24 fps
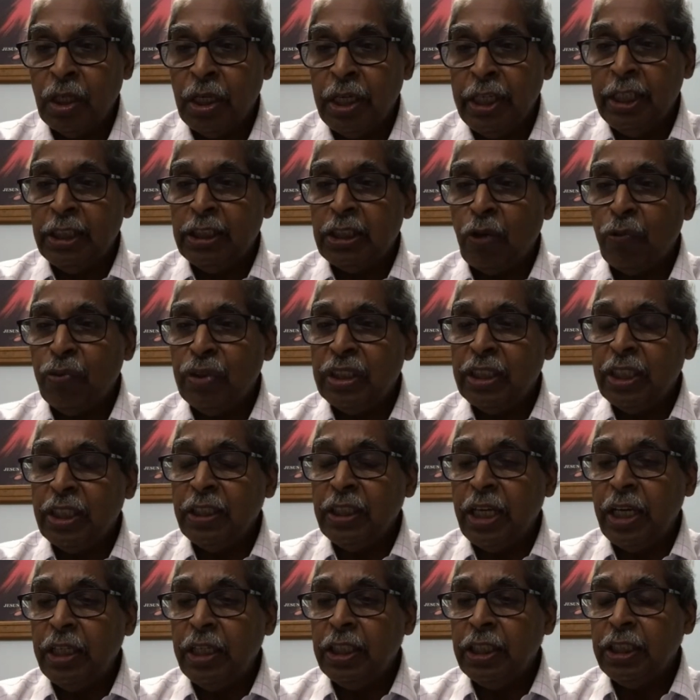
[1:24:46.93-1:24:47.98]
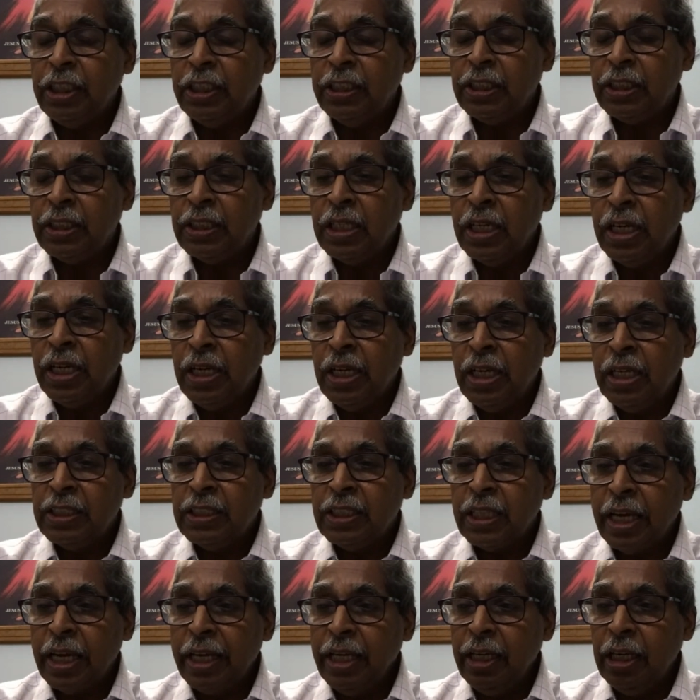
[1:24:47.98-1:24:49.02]
It is sufficient that it is
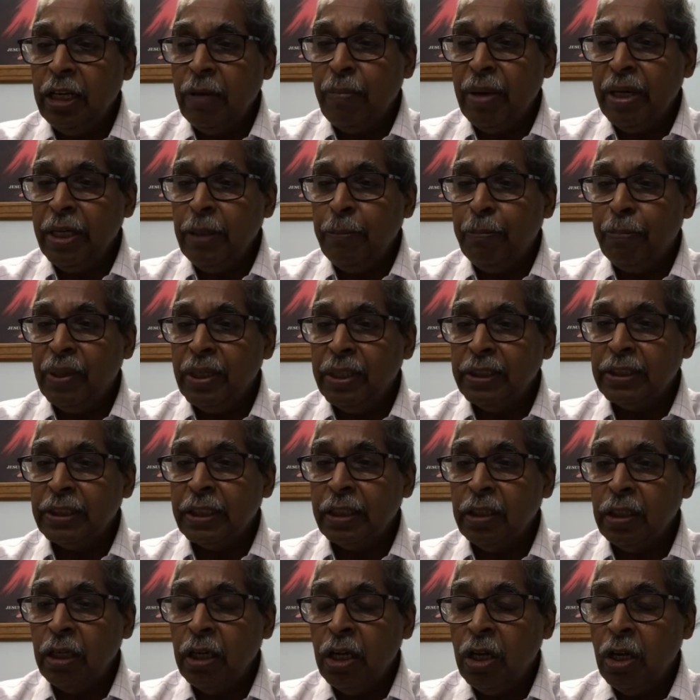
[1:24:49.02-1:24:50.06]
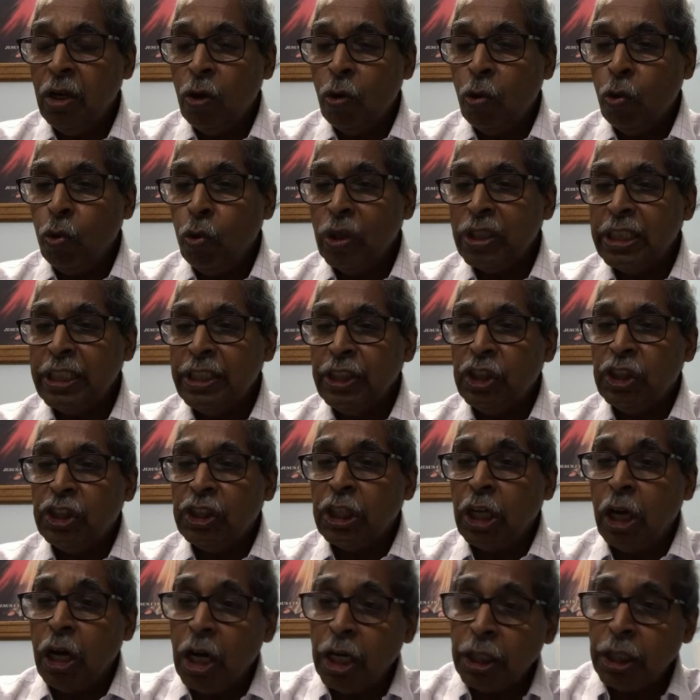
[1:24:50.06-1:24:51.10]
signed by a person who was in
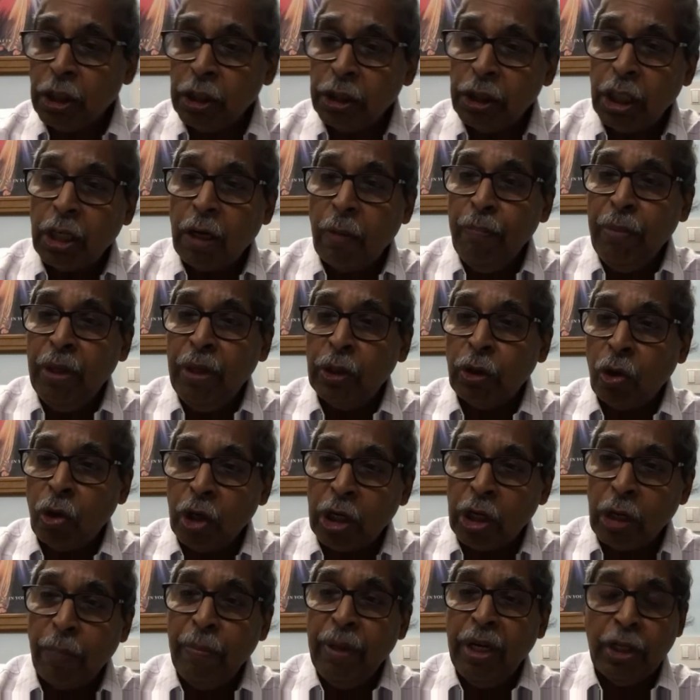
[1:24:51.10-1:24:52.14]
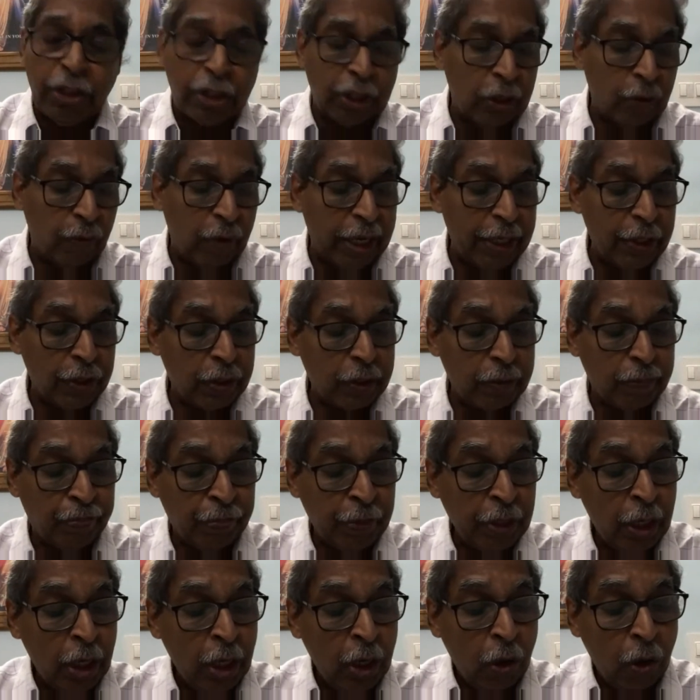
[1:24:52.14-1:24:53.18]
charge of the computer or communication device
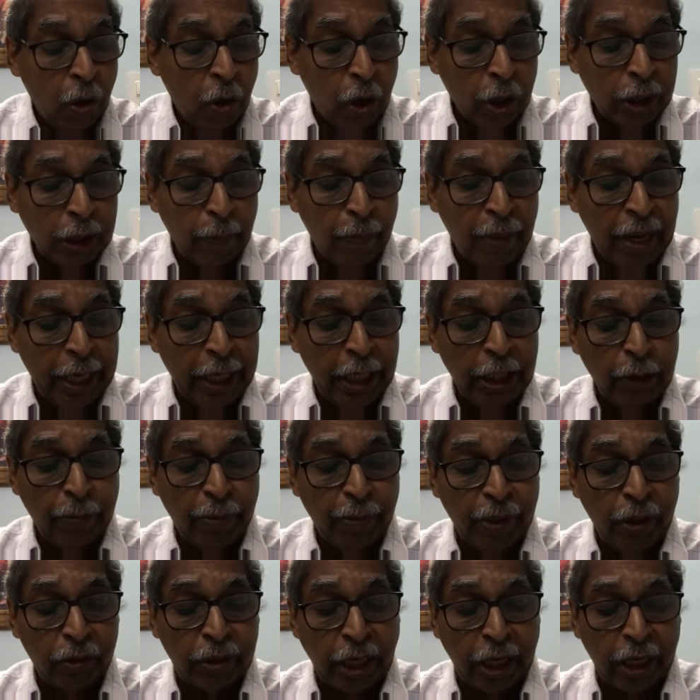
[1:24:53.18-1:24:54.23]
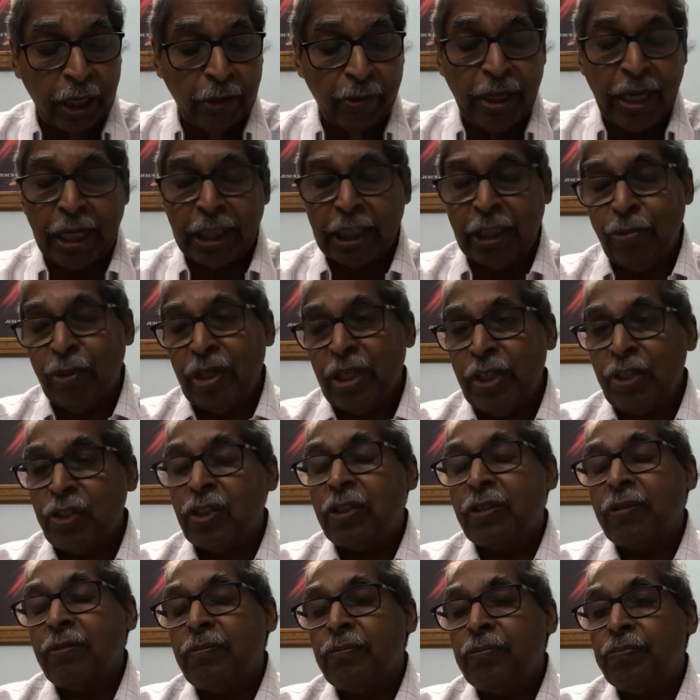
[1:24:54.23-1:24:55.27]
or the management of the relevant
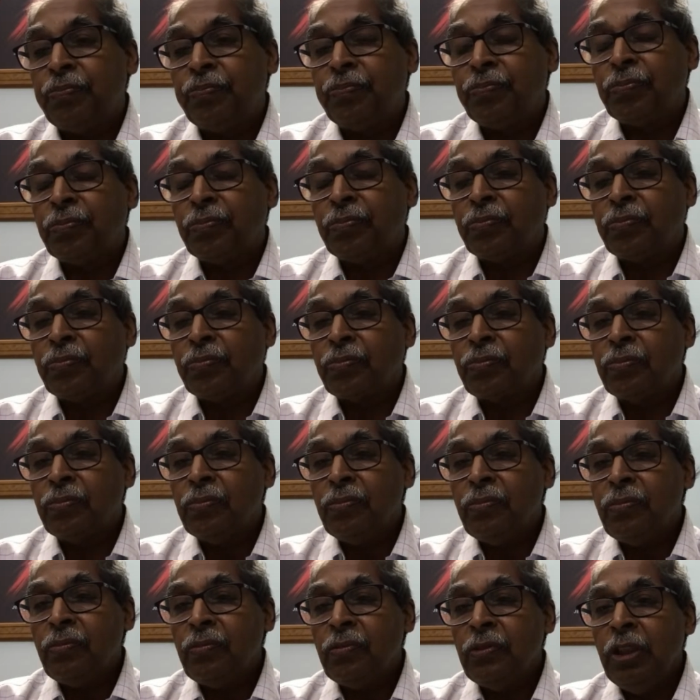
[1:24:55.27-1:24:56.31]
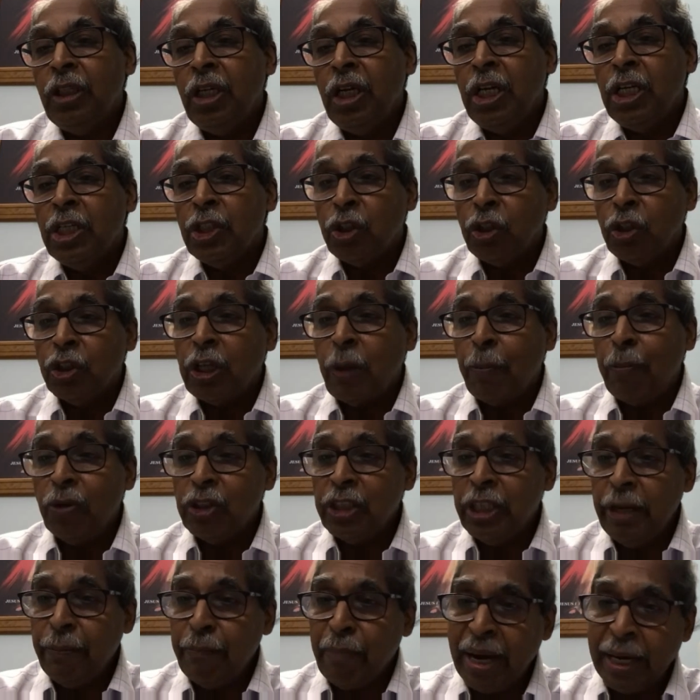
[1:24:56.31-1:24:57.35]
activities. So suppose
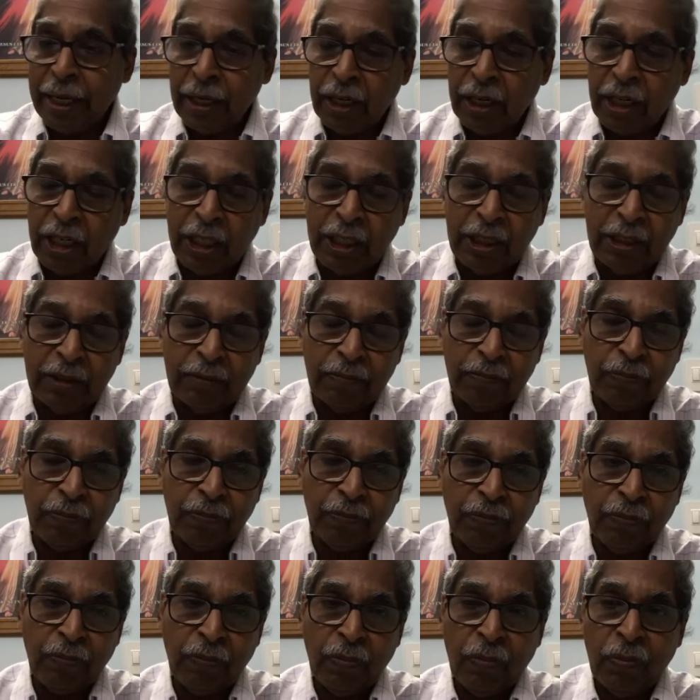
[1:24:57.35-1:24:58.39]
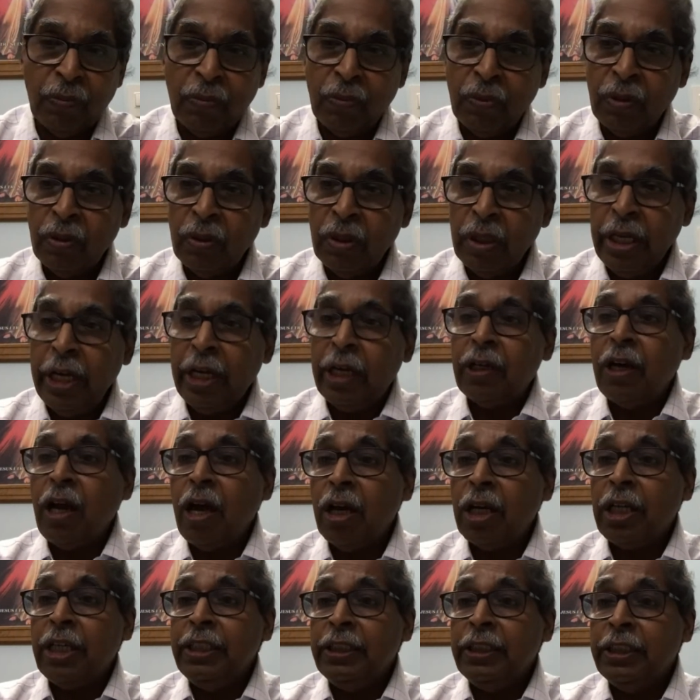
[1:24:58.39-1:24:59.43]
in a bank, a
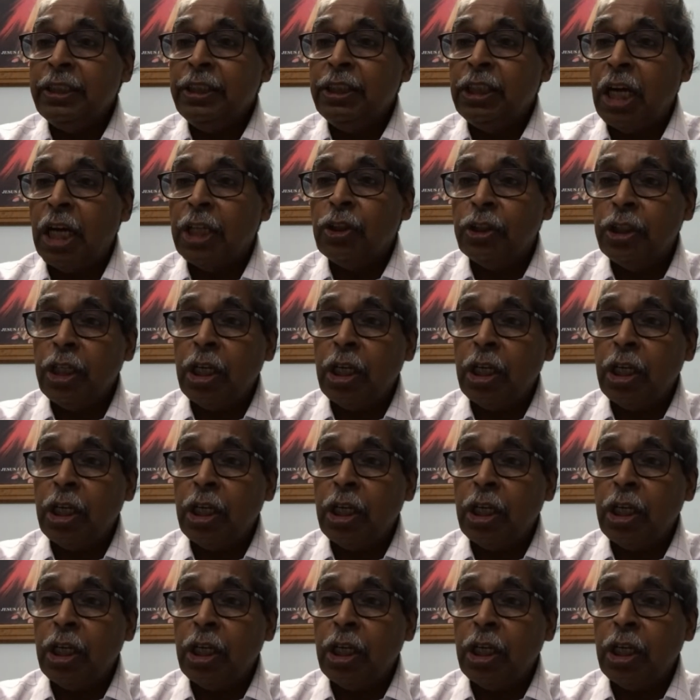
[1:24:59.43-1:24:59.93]
clerk is in charge of